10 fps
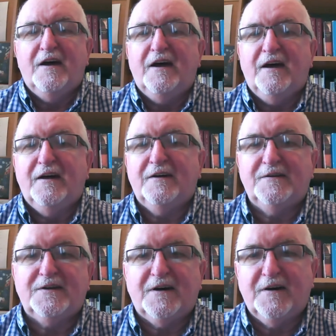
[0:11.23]

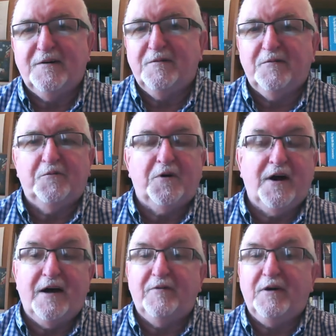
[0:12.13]
and uh, we're
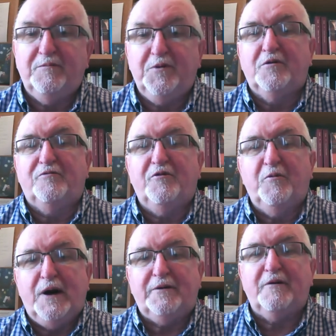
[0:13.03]
having beautiful
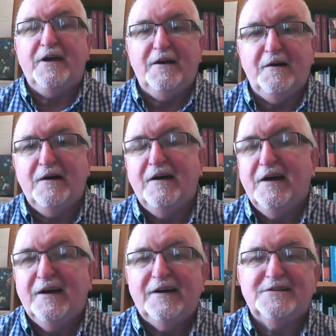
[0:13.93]
weather here
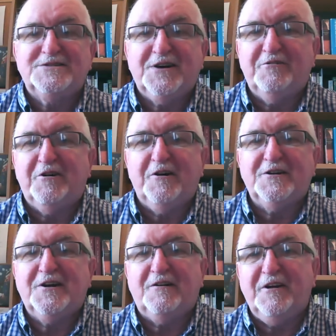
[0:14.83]
in southern
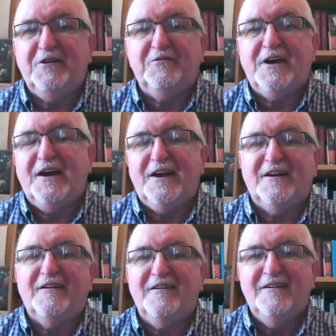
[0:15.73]
Ontario,
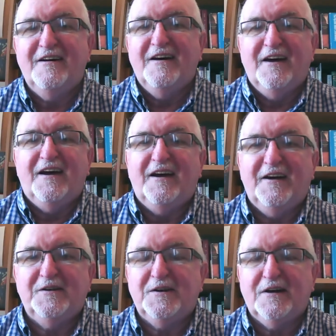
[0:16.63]
Canada,
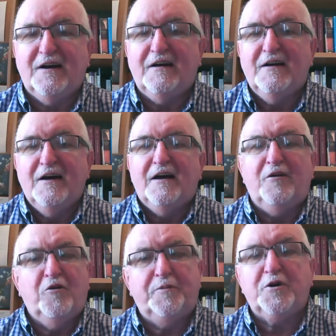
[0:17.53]
and uh,
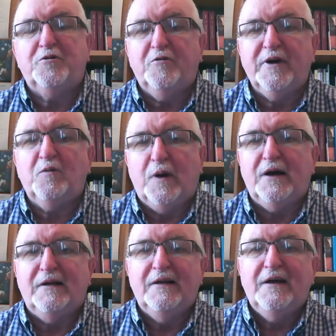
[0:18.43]
I hope you're doing
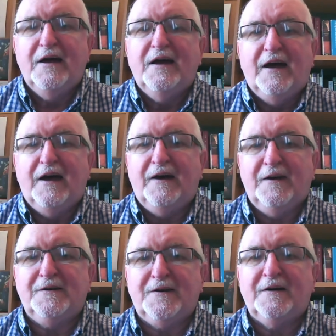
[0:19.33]
well,
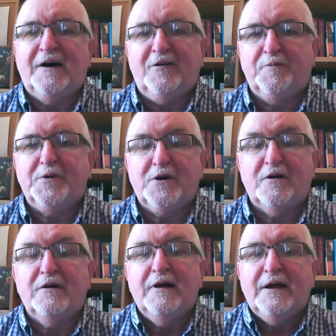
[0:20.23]
and I hope
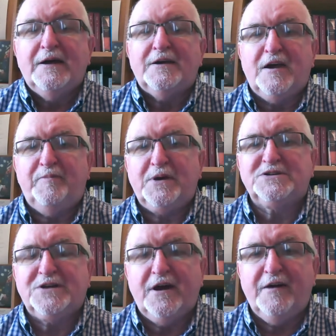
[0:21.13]
you're keeping
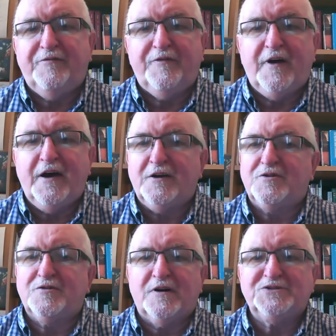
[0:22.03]
safe
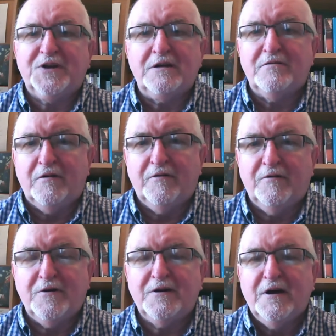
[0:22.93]
and trusting the
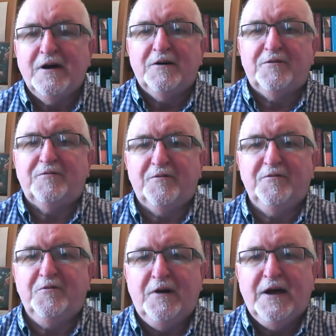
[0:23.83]
Lord
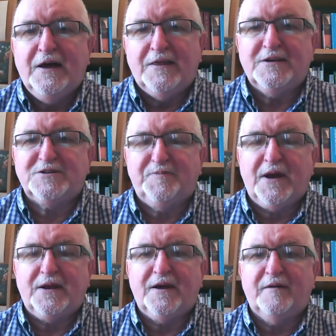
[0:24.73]
through this
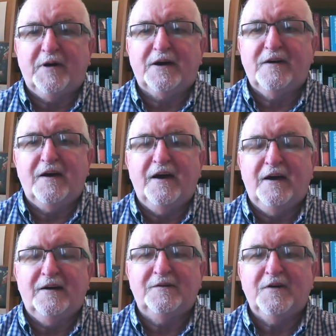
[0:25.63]
pandemic.
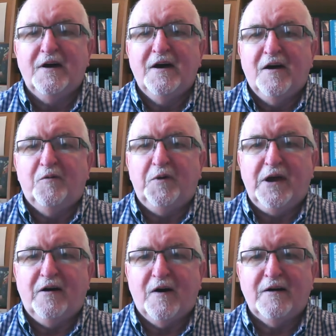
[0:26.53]
And
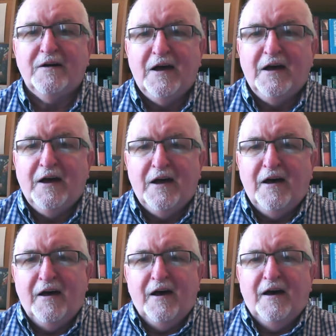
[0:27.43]
we are
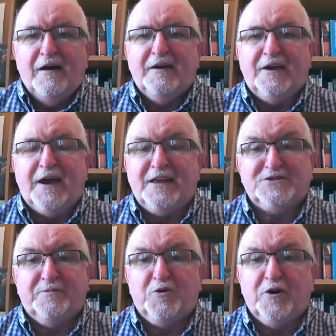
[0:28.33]
getting
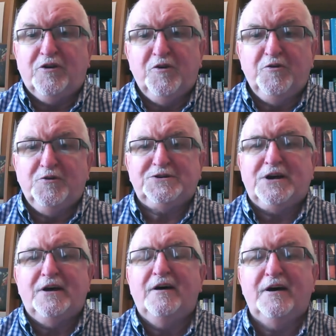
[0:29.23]
some good
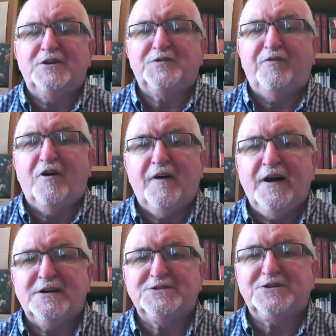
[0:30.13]
news as far
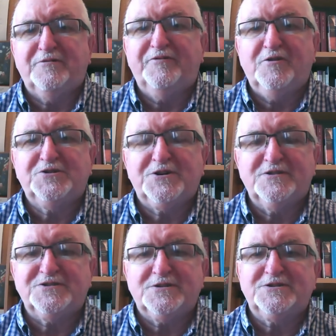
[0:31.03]
as the future
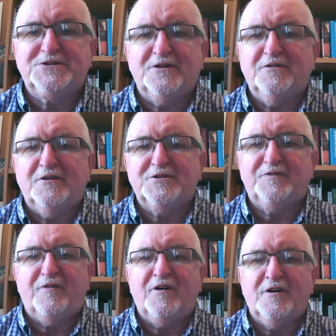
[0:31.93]
is concerned, as
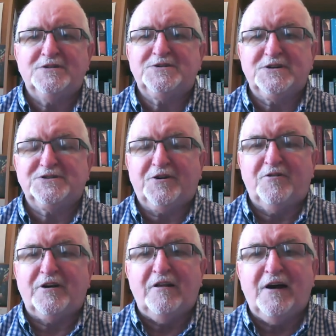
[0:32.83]
far as this
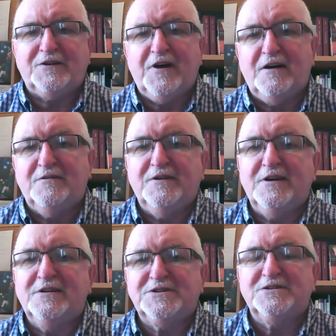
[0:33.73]
current lockdown
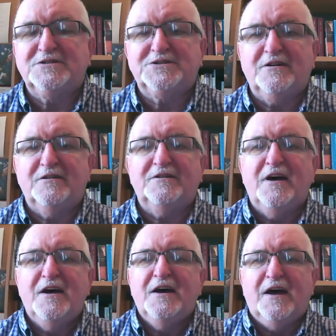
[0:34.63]
is concerned.
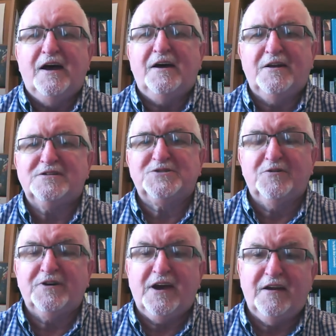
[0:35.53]
And it's
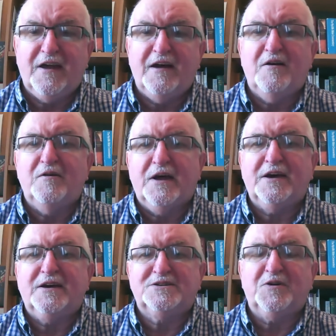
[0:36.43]
looking now
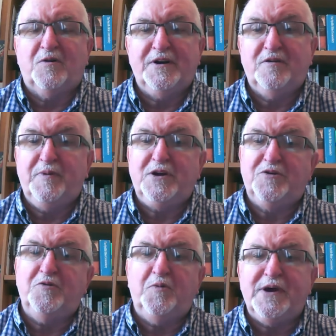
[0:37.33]
like it's going to be
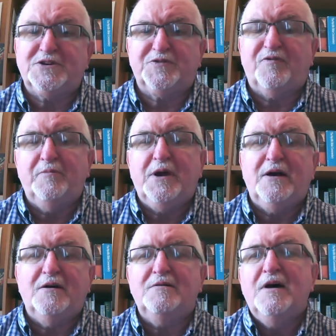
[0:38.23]
two weeks from
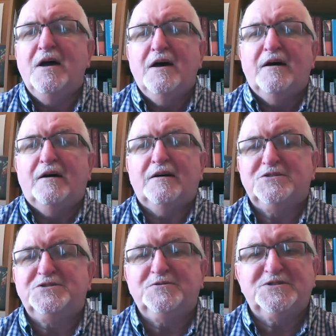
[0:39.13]
now, uh,
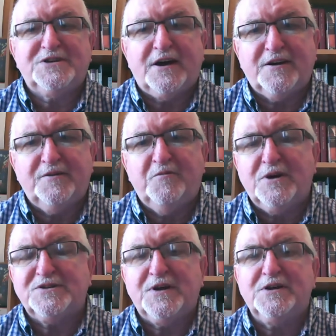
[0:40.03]
June 2nd,
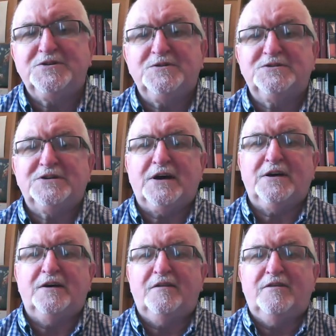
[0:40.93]
Wednesday, June
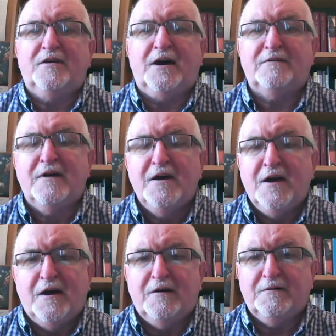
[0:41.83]
2nd, that
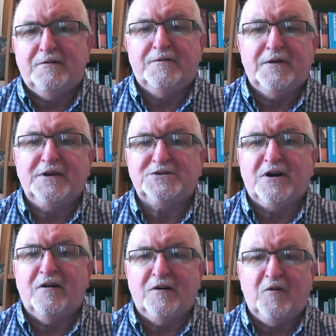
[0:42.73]
uh, things
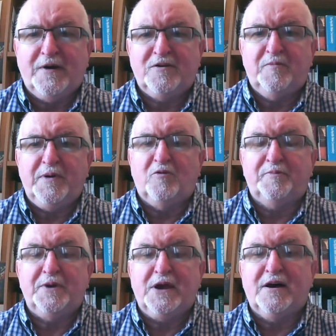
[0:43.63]
are going to be
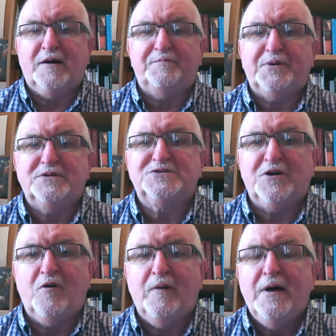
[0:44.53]
opening up.
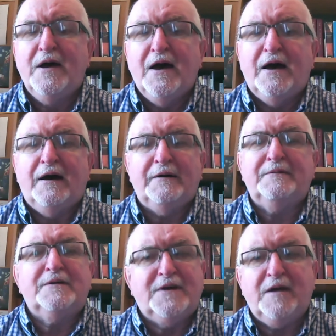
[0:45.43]
So uh,
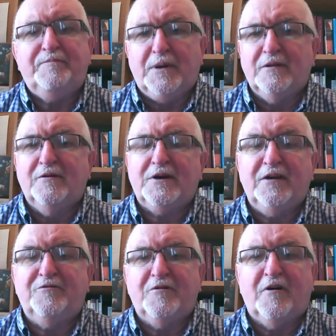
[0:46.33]
keep
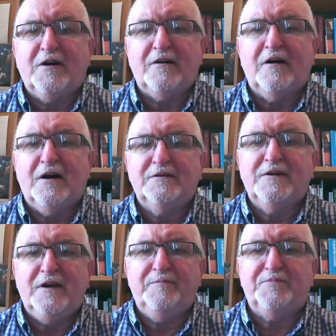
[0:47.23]
looking to our God.
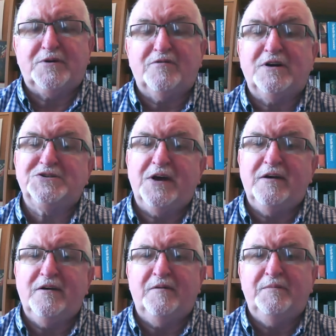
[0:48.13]
Keep
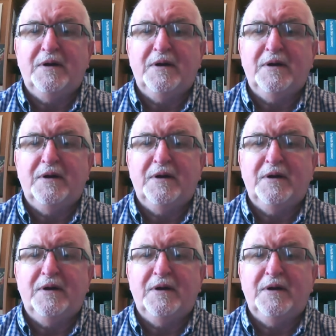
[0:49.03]
trusting Him